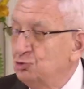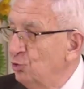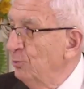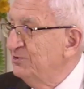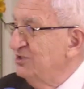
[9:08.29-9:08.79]

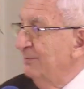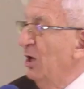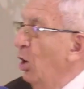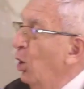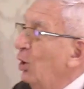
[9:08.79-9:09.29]
That's
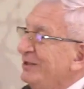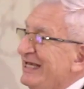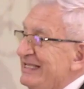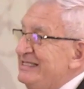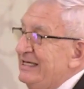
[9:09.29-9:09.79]
how
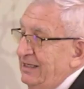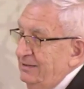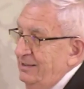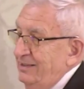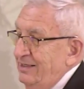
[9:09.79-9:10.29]
immigrants
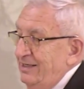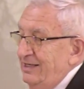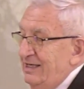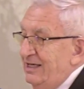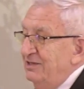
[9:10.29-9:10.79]
came
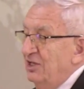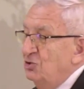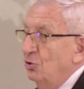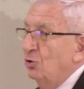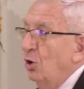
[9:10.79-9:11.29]
in
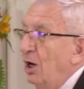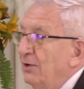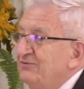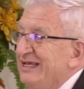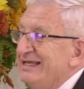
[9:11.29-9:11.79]
those days
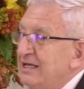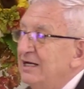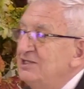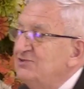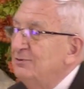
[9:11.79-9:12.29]
on a
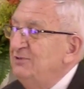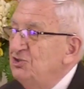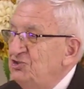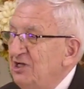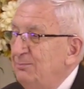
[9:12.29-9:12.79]

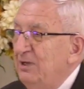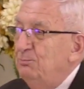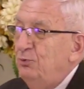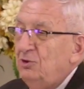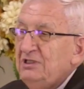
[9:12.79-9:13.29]
gray
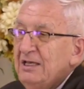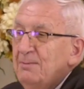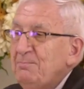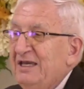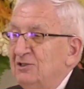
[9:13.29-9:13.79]
painted
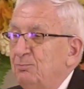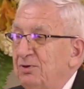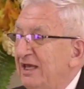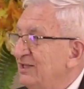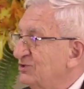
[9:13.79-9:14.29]
troop ship.
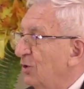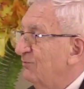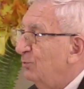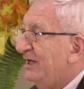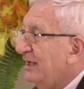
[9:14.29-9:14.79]
All they
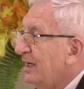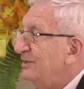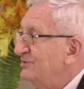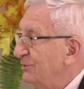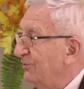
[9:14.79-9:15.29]

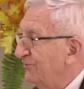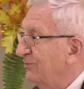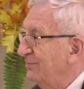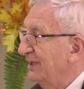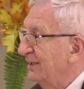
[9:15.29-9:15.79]
did
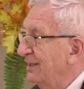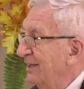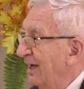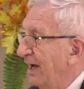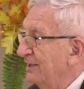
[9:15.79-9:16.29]
is they
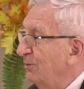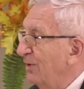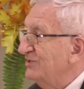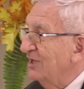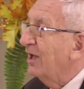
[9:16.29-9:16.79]
took off
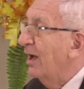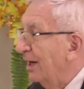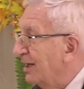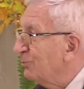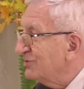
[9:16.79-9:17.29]
the
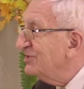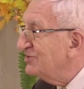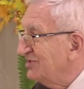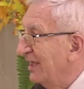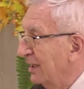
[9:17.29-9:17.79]
guns from the
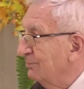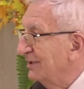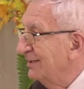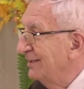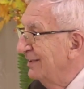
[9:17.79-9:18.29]
ship and
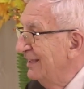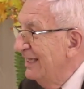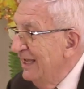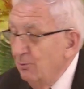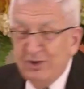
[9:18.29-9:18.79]
put
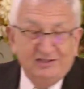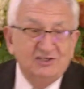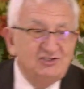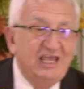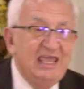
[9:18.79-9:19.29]
metal
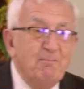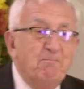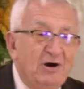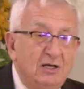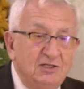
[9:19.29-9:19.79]
plates over
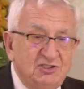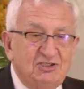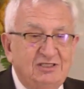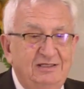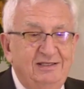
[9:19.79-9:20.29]
where the
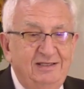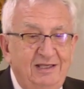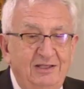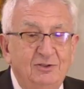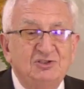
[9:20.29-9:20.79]
guns used to
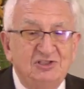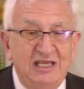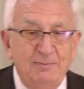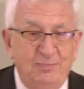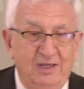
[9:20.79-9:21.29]
be.
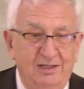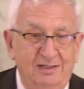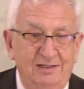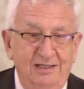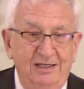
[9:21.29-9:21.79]

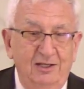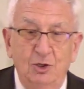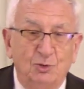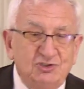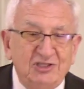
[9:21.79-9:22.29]
Otherwise, the
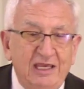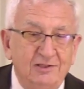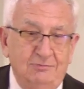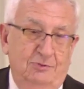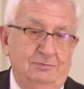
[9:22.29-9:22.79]
color was the
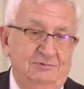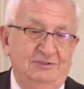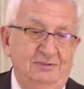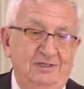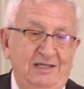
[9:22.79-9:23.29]
same.
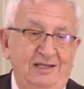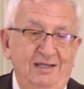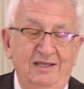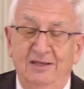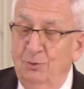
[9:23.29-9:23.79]

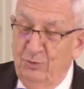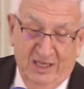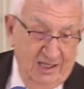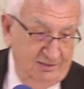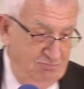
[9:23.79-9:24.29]
We had the
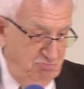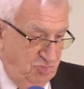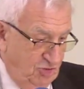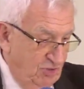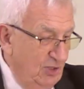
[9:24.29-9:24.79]
same
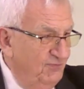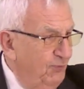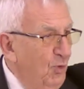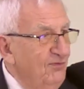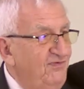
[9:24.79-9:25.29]

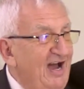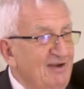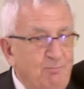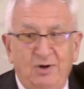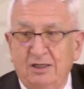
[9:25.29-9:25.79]
bunks
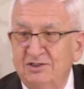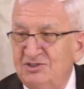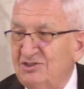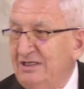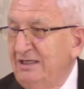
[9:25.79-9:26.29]
to
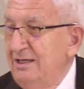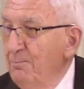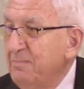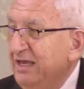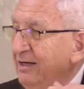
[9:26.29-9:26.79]
sleep in,
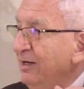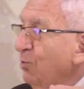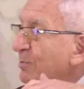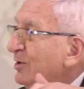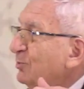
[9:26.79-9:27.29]

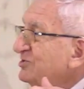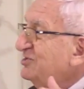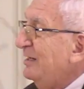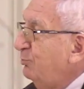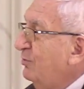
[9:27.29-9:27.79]
no
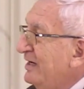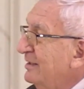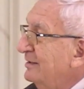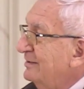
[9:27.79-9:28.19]
staterooms.